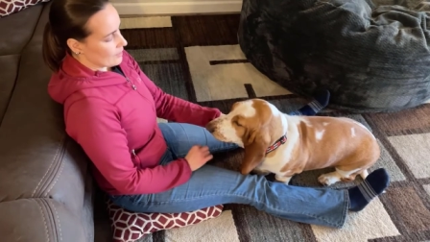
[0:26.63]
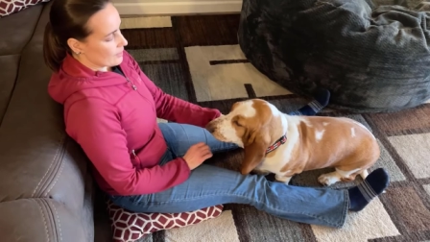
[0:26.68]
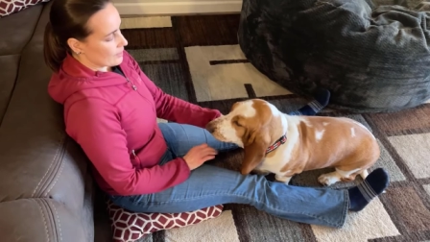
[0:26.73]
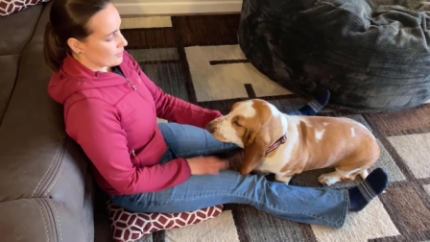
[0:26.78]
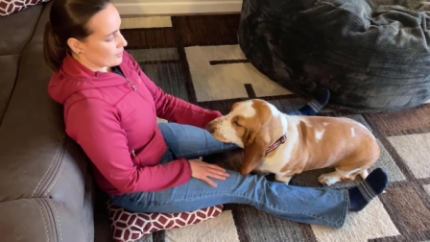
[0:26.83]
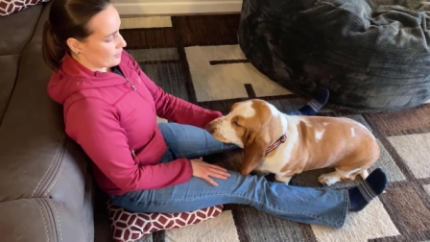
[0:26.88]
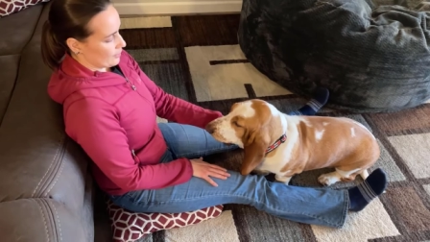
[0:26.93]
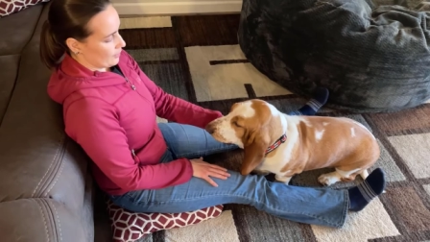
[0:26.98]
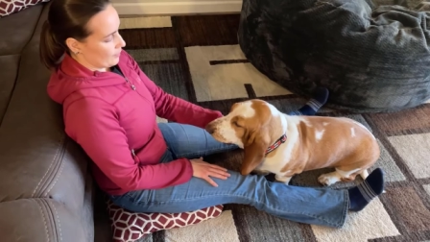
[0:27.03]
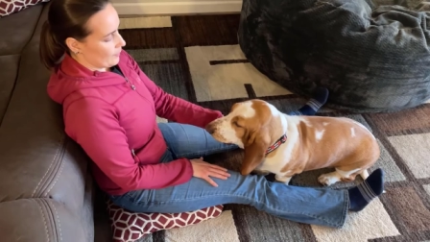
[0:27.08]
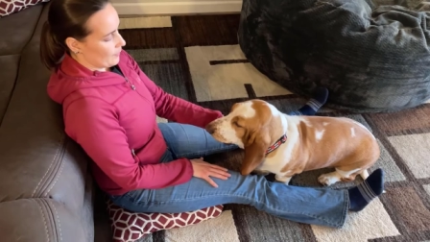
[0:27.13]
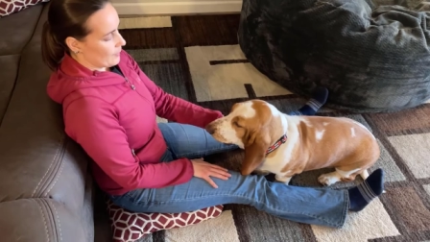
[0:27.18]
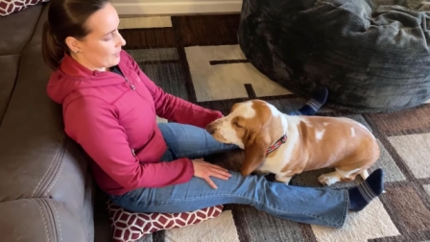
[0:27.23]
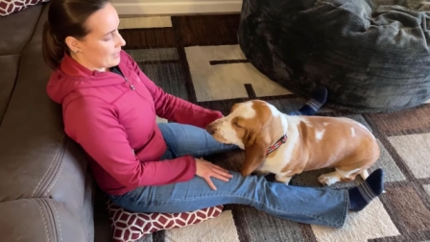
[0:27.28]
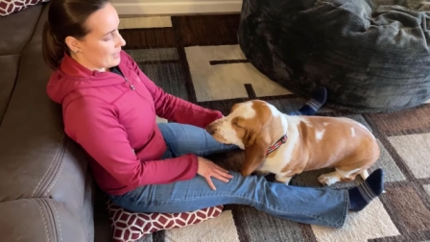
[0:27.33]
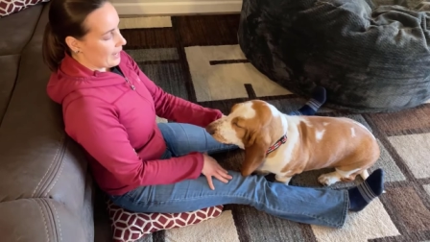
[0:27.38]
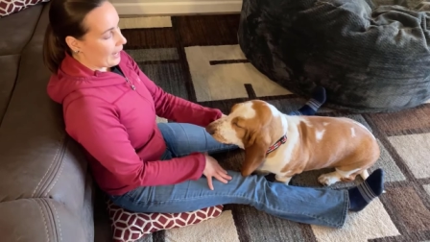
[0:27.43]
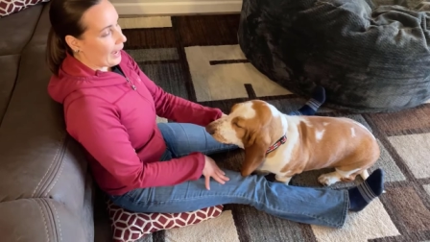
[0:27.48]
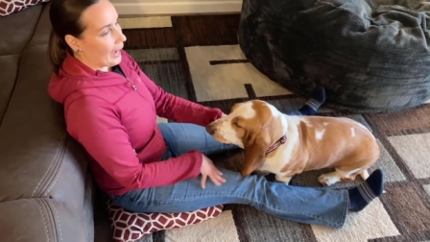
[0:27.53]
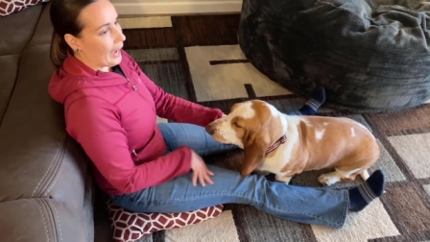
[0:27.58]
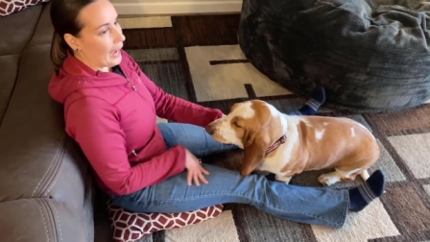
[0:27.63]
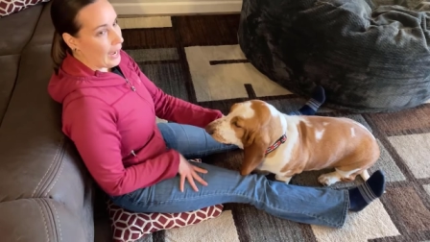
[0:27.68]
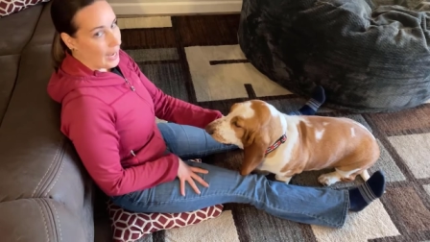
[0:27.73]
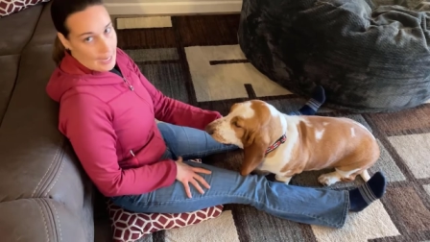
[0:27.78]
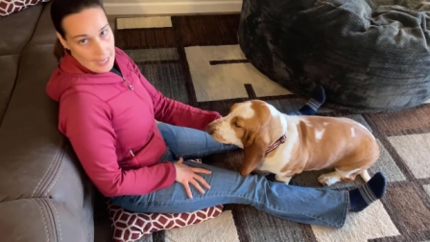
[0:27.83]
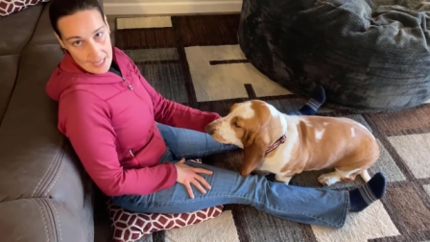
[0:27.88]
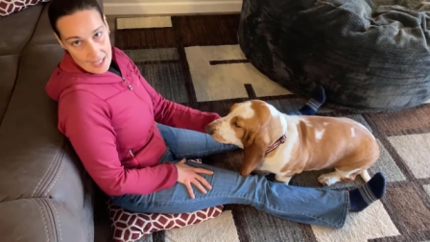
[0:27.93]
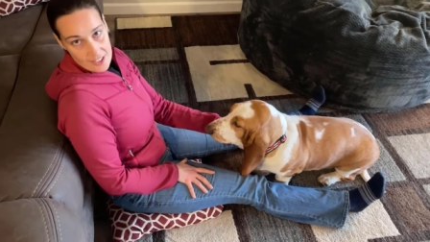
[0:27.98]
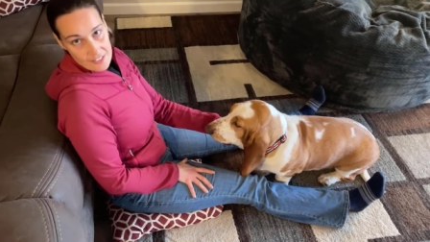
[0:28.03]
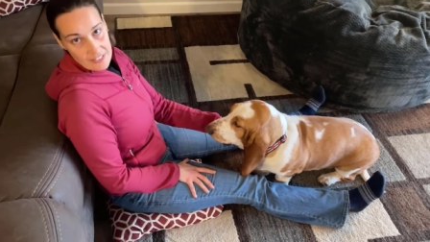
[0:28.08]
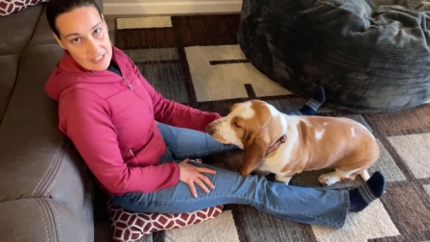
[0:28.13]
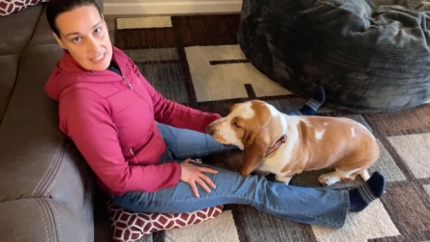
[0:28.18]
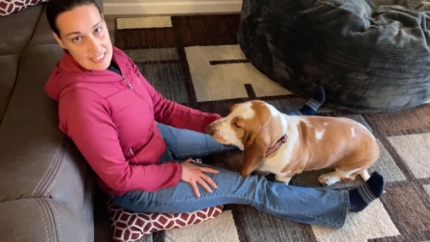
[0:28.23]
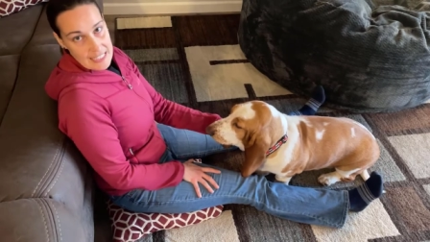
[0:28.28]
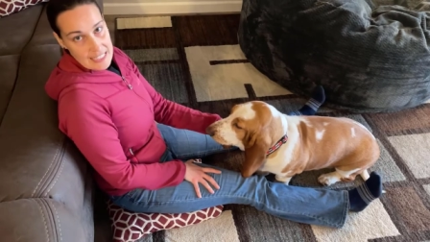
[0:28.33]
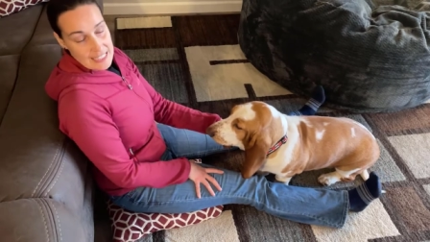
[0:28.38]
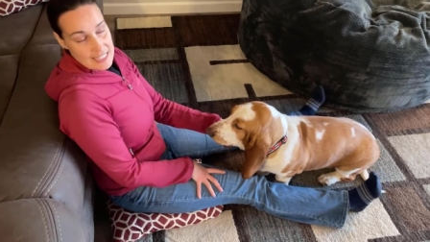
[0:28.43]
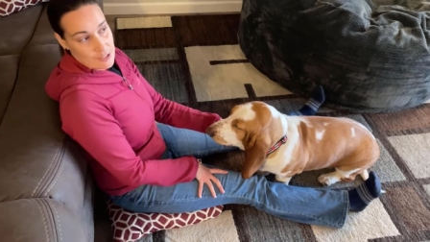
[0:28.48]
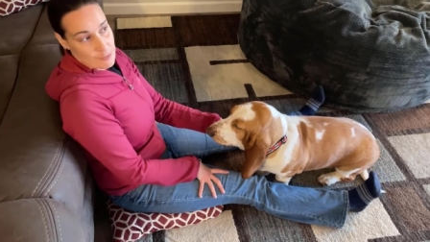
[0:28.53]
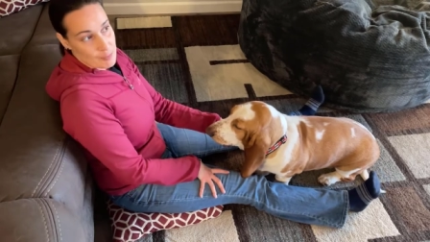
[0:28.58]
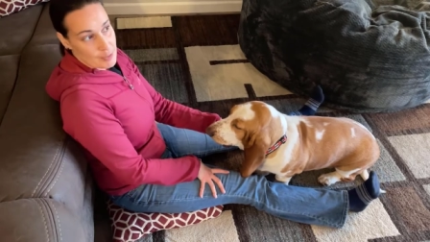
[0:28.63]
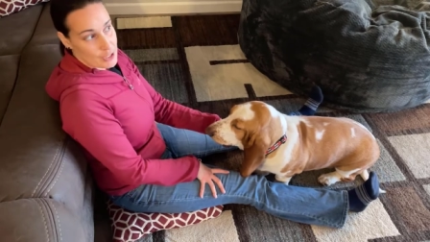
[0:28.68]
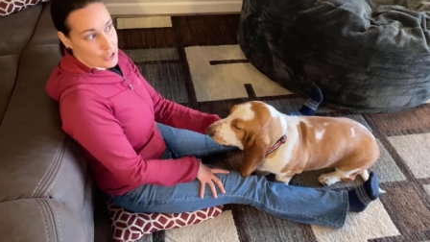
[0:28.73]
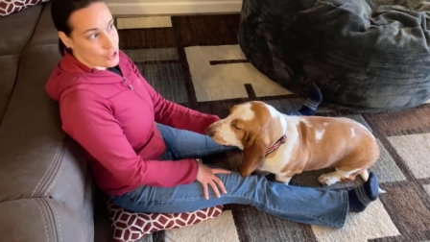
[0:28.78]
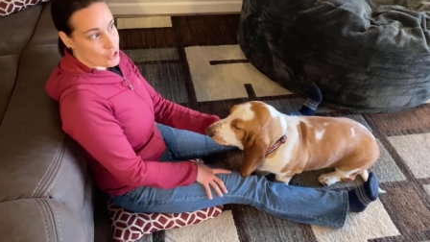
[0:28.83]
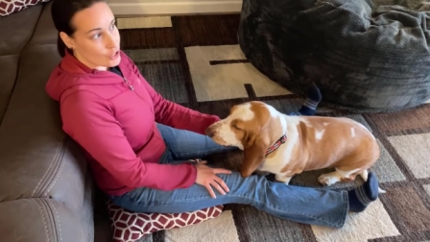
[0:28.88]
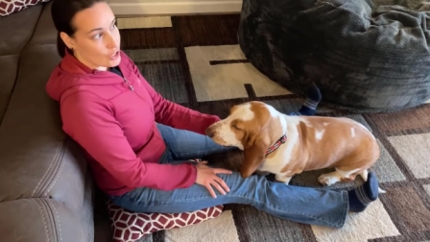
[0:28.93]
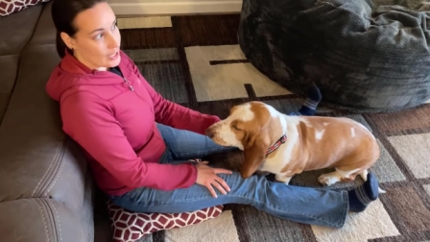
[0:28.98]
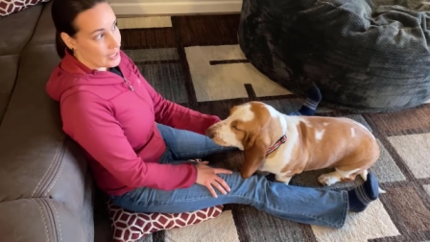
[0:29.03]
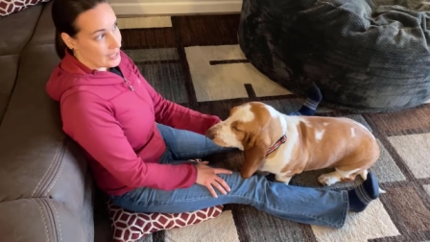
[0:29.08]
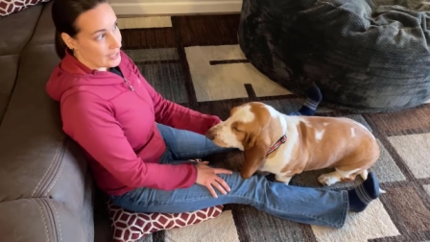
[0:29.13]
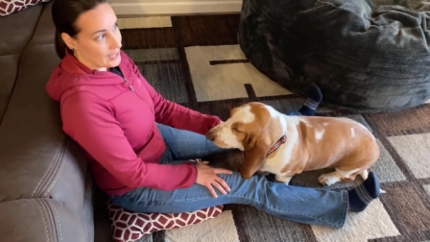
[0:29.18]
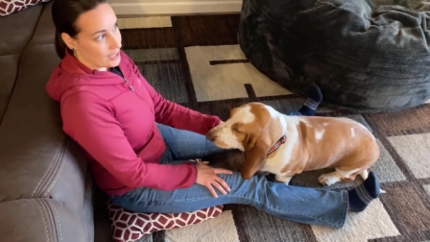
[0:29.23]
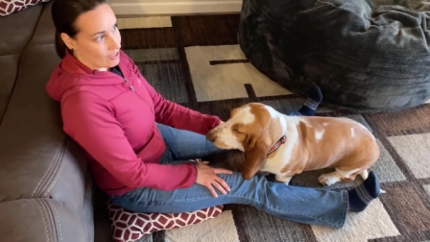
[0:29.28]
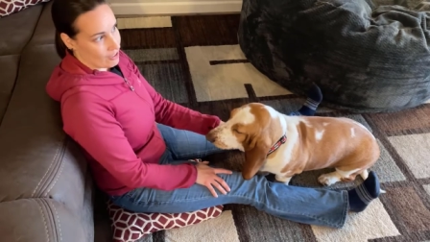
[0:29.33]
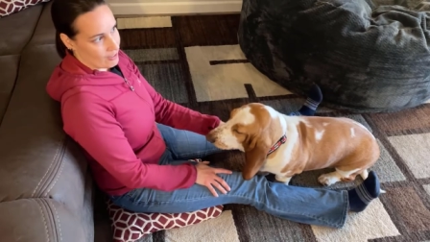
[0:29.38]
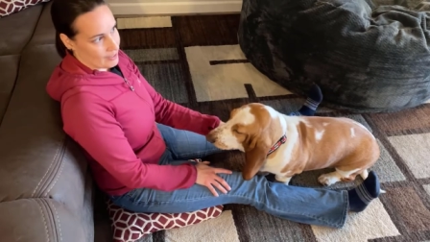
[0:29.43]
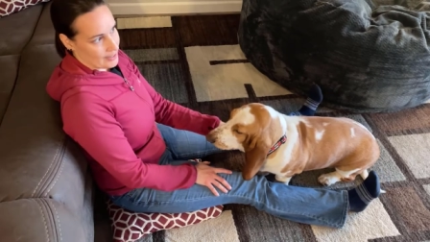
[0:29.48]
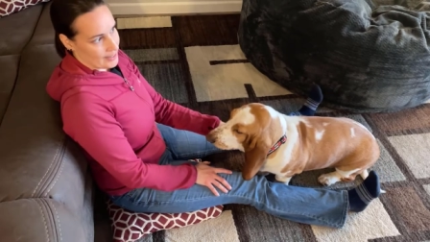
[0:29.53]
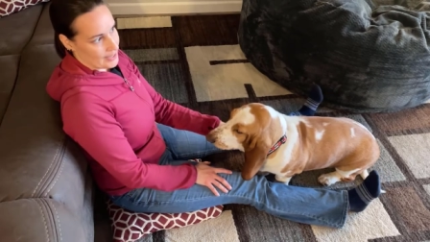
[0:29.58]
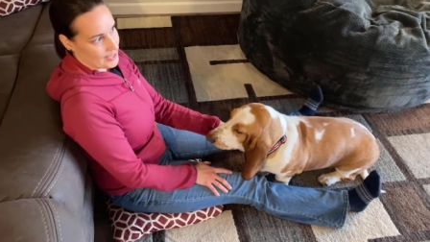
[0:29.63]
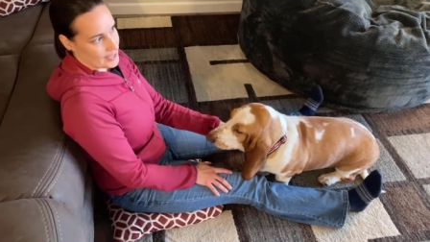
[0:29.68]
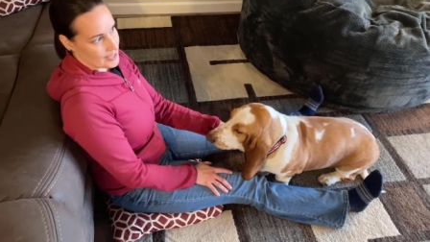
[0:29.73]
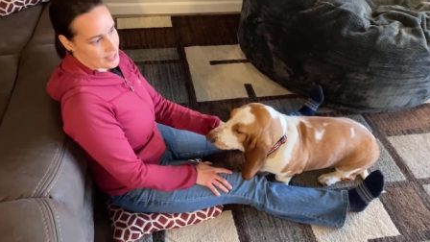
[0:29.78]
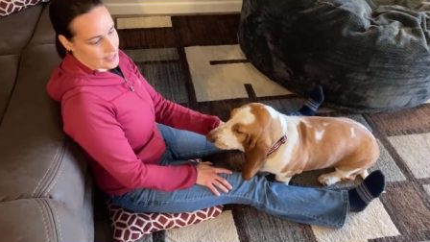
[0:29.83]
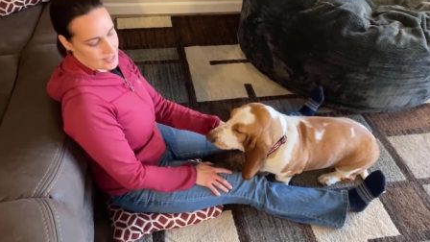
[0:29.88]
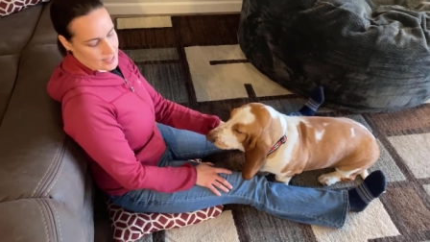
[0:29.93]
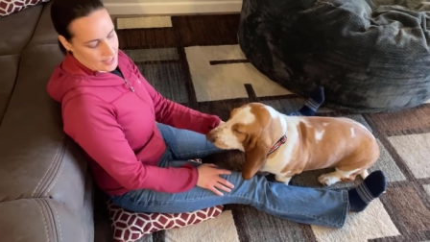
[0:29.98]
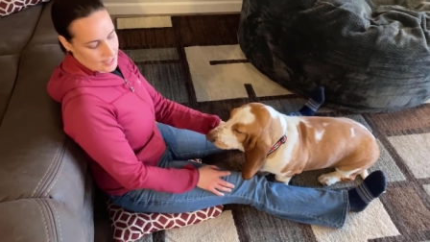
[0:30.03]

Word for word: So I haven't done as much training on this